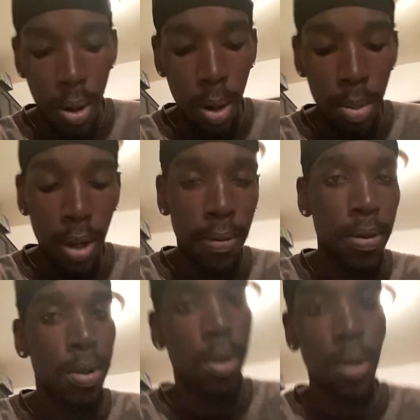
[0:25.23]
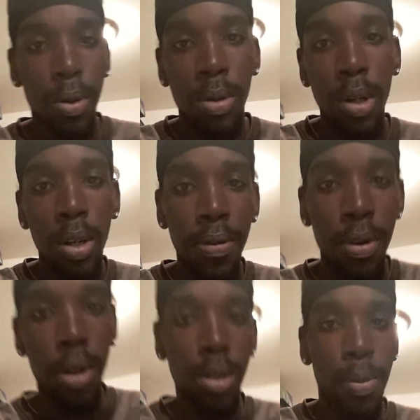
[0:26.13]
I'm definitely just gonna
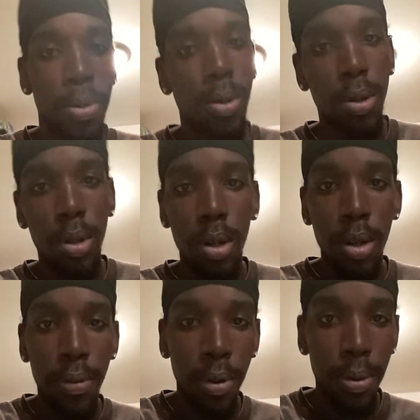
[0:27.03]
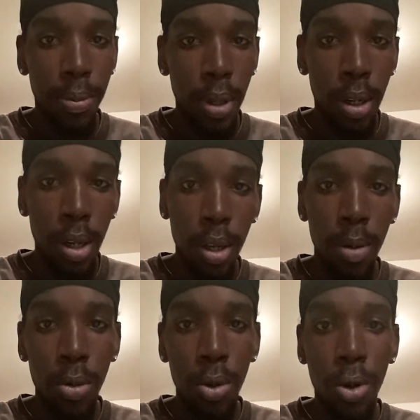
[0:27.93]
deliver as I'm supposed to deliver, and let
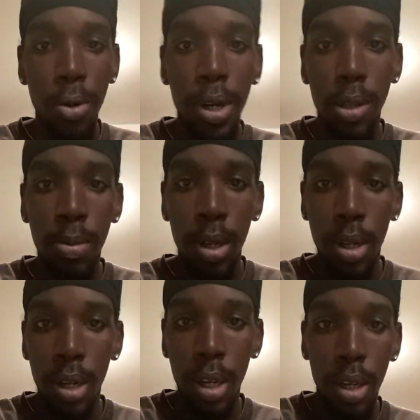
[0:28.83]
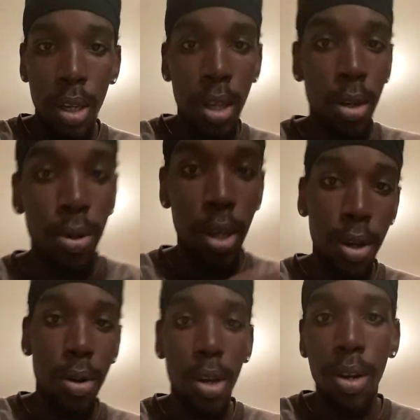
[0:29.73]
Him do the rest, man. Let He
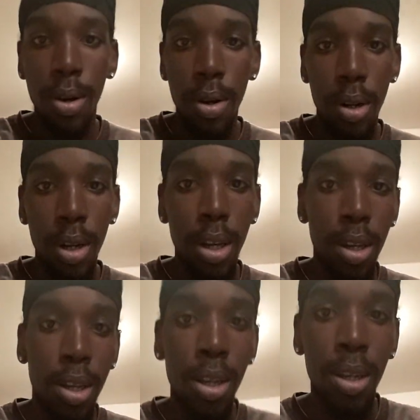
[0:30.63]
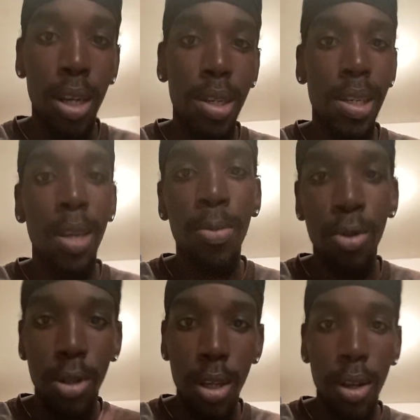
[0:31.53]
hear, and let He that see
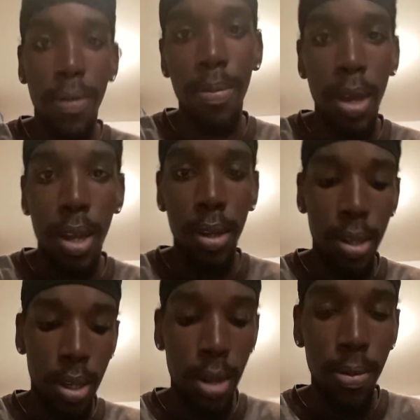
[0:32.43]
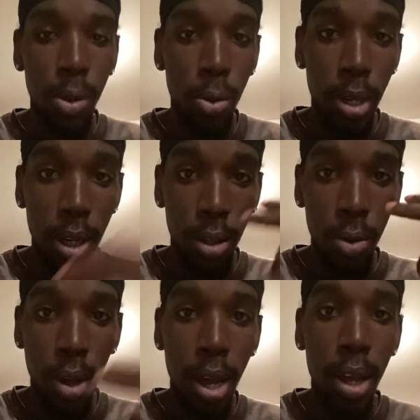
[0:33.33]
perceive, man. We got
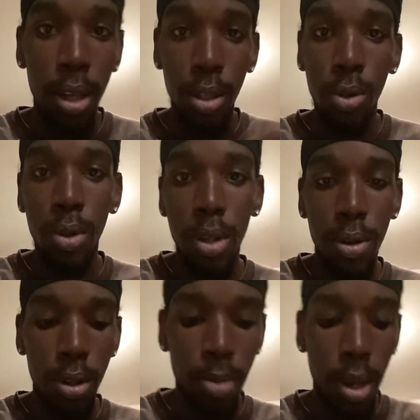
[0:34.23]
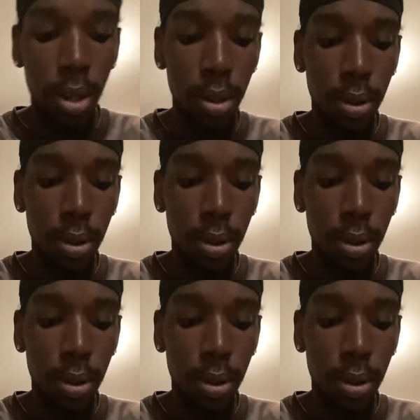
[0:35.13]
2 eyes, 2 ears, man.